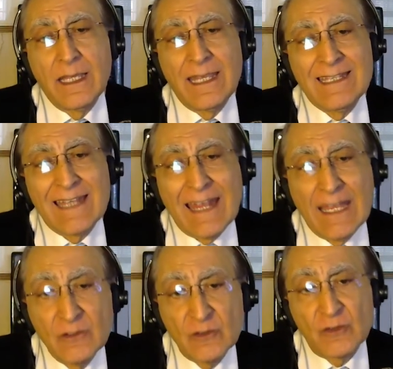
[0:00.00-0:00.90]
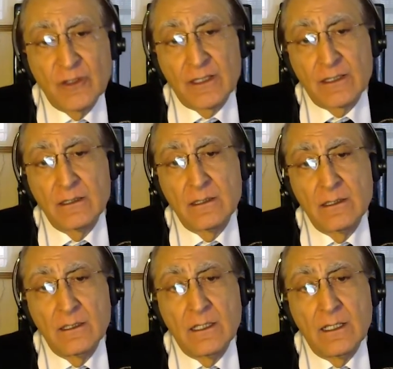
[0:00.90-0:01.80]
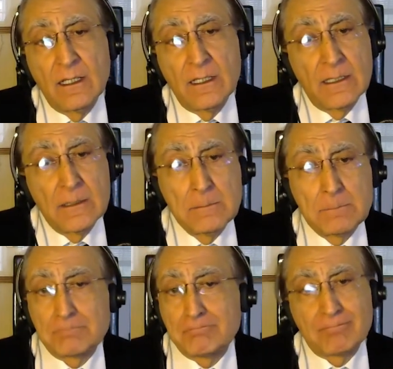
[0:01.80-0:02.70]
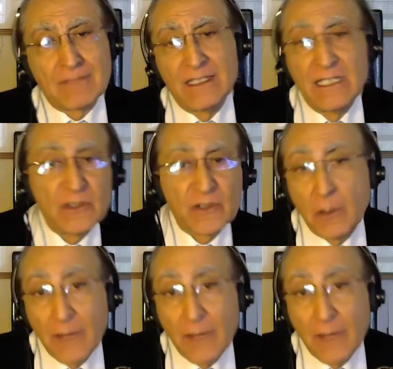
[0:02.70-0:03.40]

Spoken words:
in entering Heathrow